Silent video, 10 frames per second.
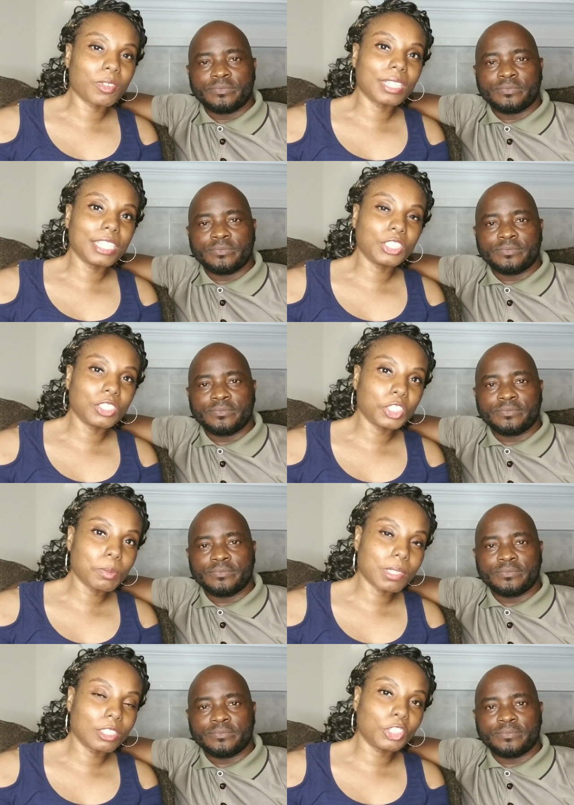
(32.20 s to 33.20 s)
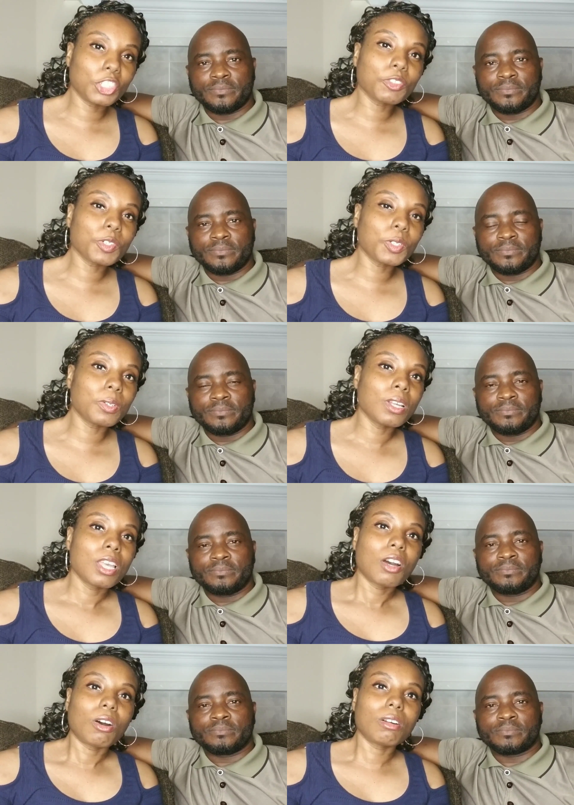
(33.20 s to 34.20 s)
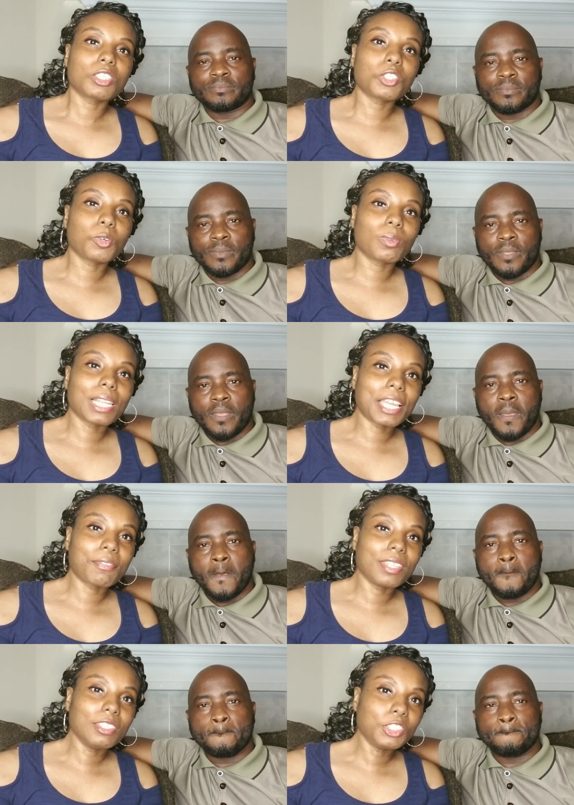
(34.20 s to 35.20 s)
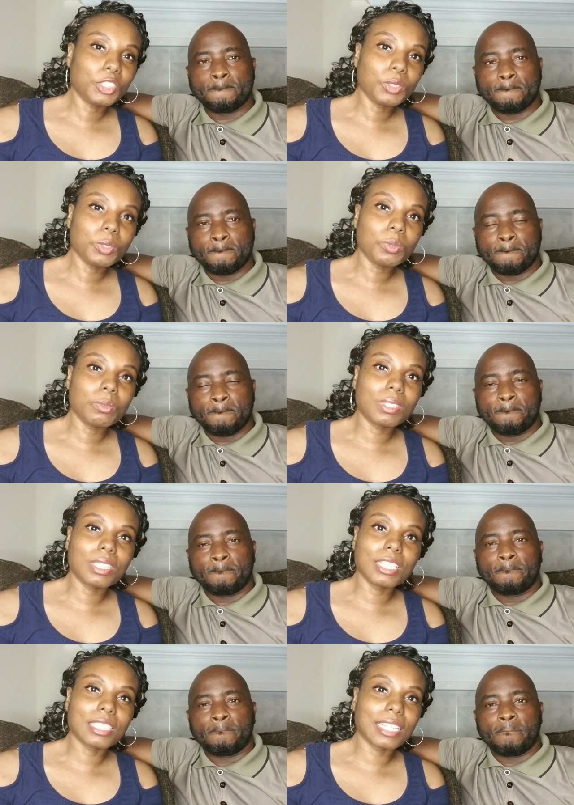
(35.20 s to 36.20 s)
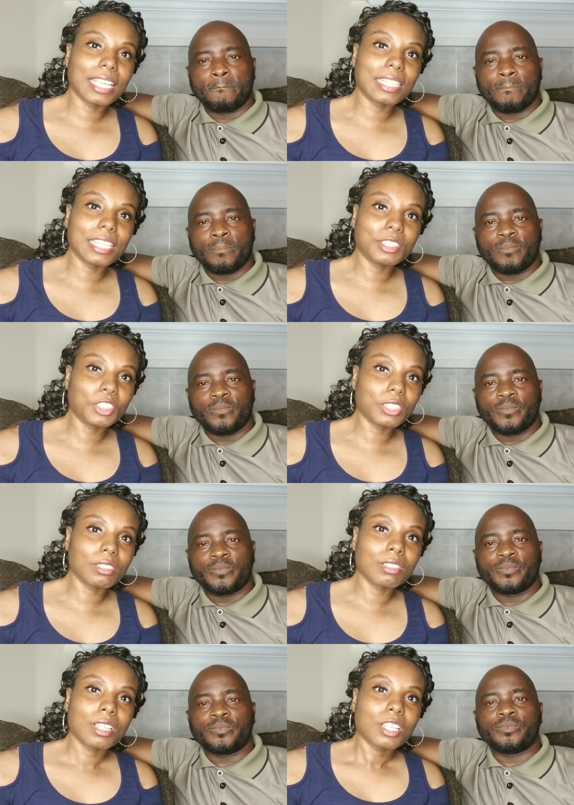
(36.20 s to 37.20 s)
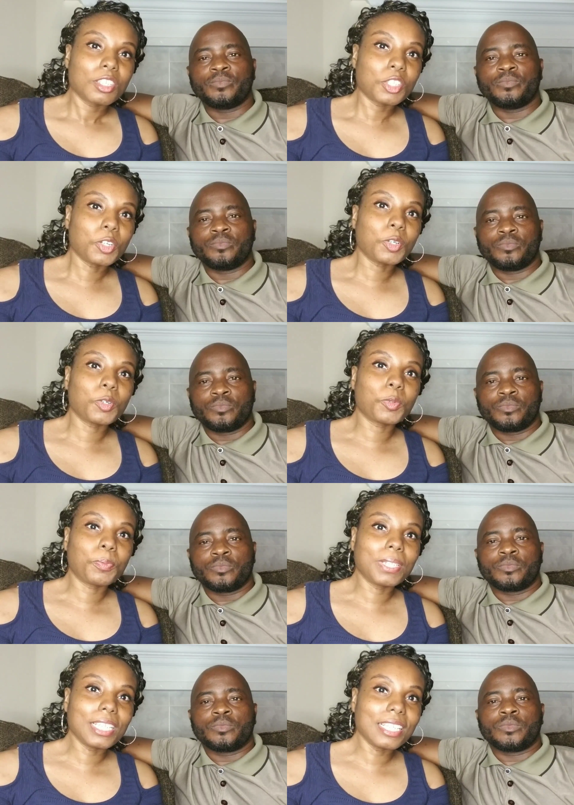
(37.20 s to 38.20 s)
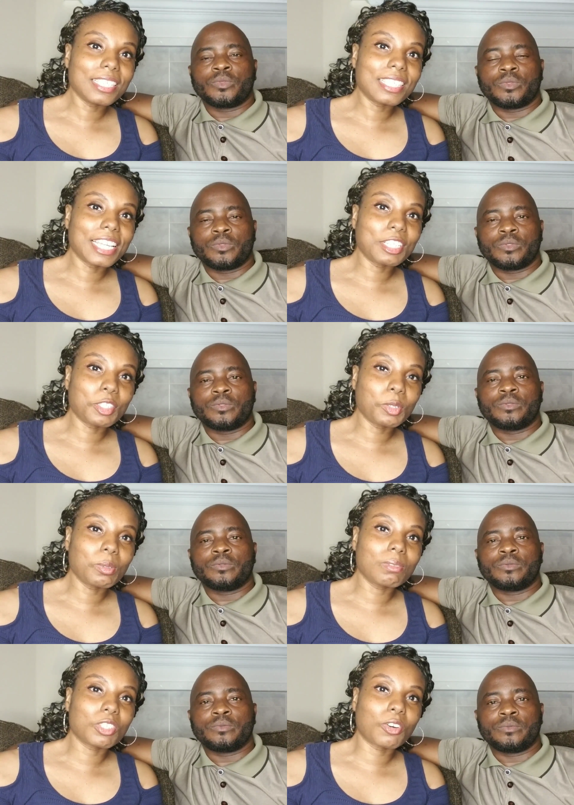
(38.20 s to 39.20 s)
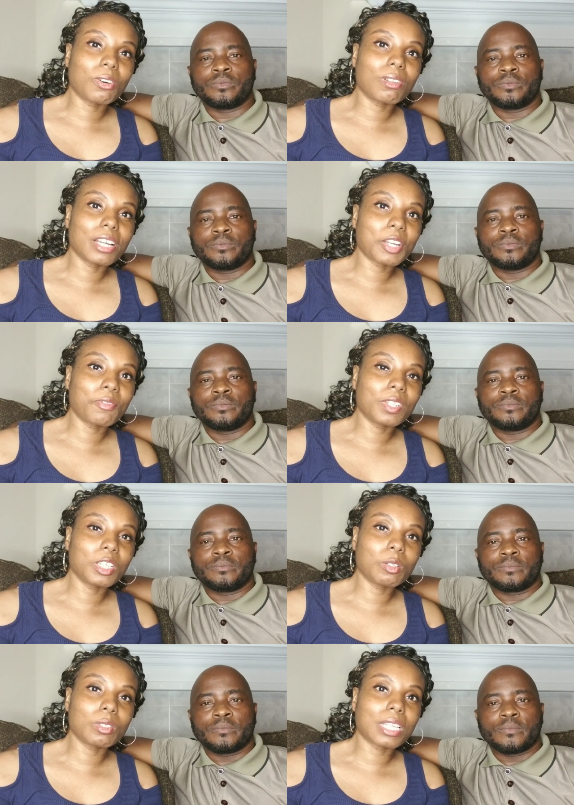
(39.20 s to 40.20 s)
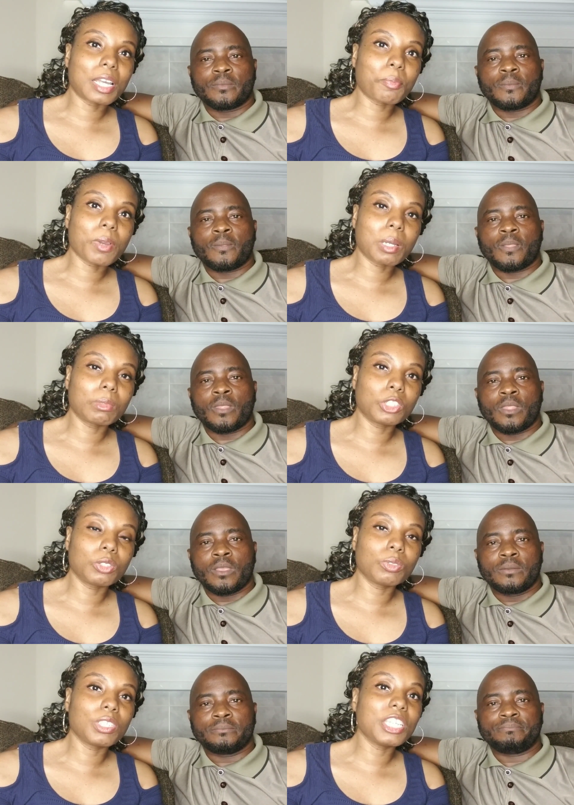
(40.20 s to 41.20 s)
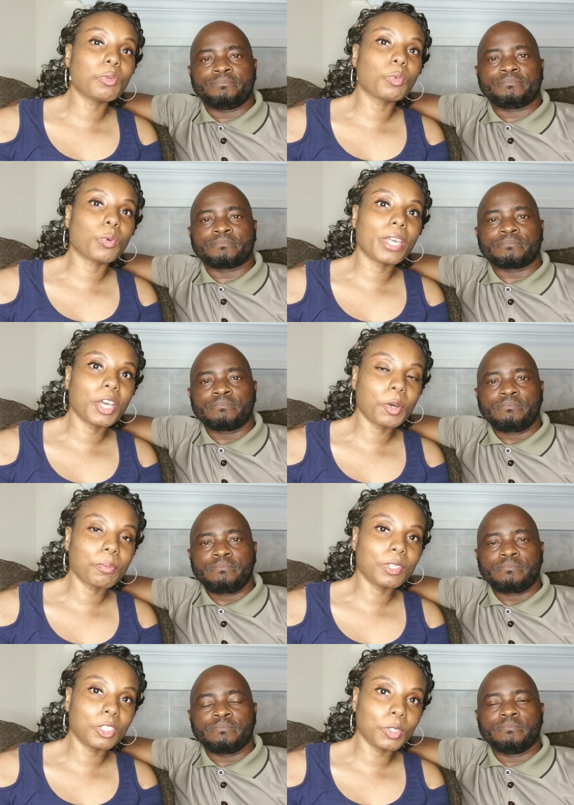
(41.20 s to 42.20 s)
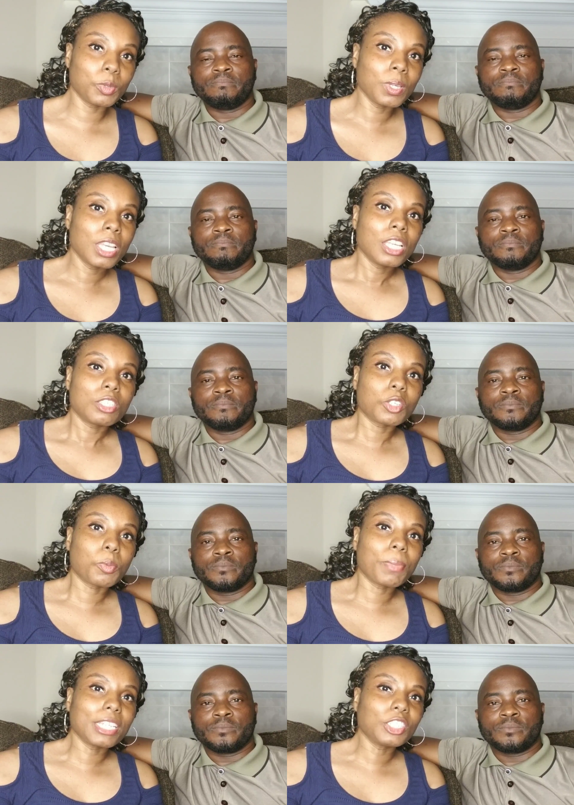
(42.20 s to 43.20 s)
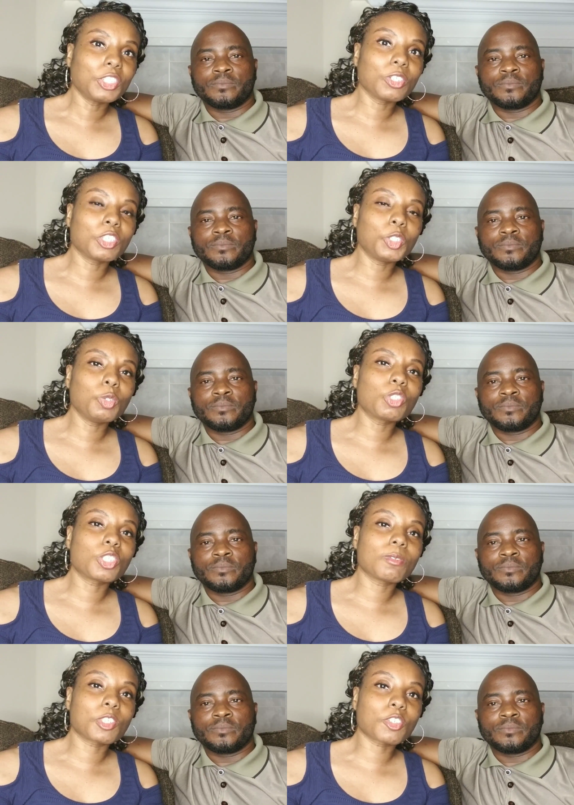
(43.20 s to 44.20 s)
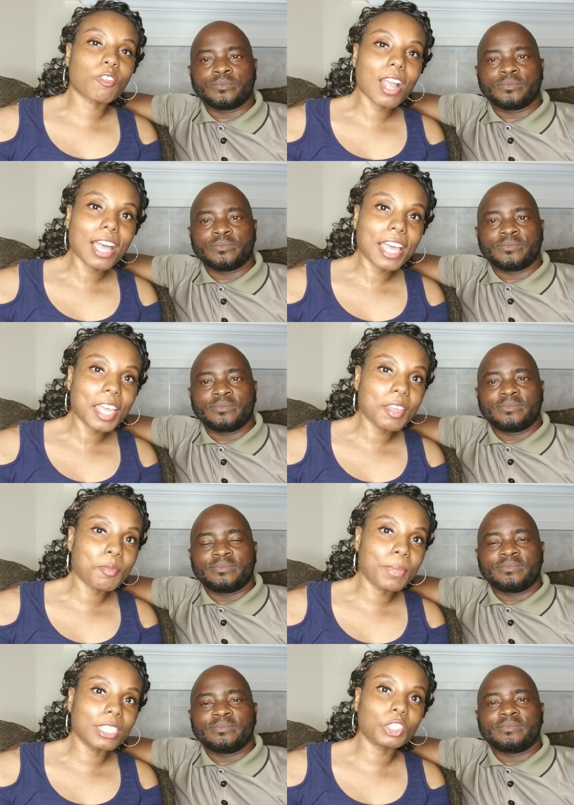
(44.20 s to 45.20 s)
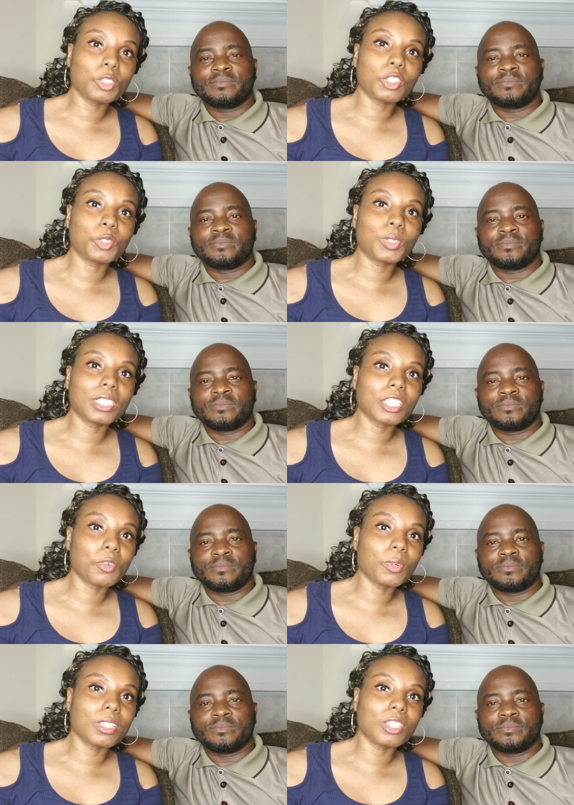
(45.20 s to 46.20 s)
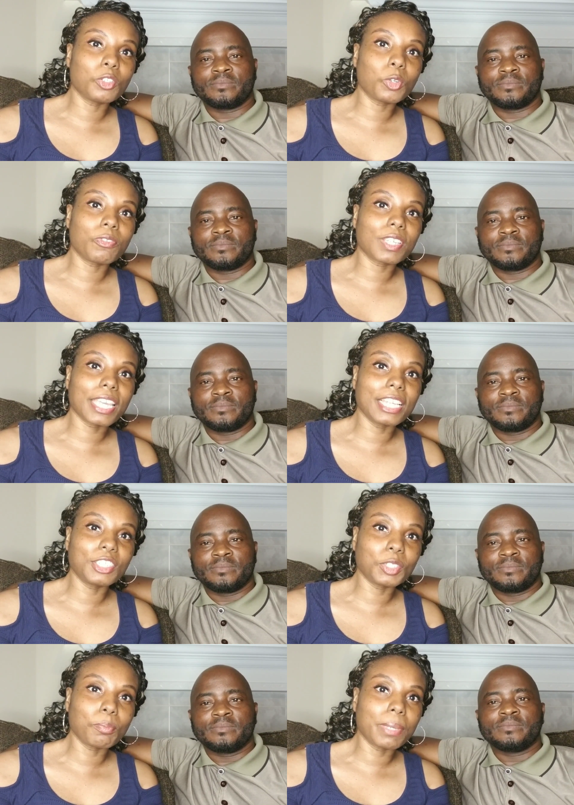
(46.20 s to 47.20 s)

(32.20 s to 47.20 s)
Speaker 1: relationships in general also life issues things of that nature so please stay tuned to all our videos i promise you it will help you so make sure you subscribe make sure you click on the notification